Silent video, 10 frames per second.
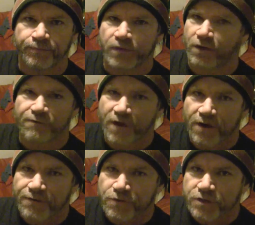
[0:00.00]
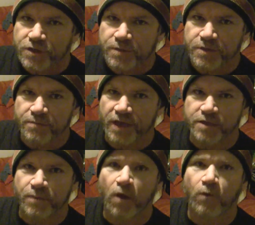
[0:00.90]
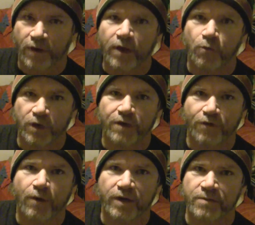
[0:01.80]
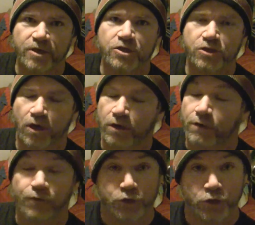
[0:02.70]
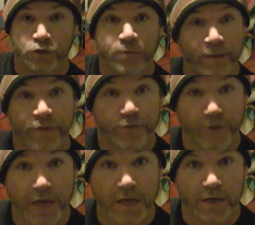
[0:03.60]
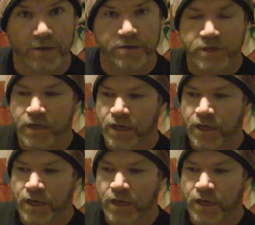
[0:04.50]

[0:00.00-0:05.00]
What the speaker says: there are very few systems in baseball where he wouldn't have already been a starter for 2, maybe 3 years.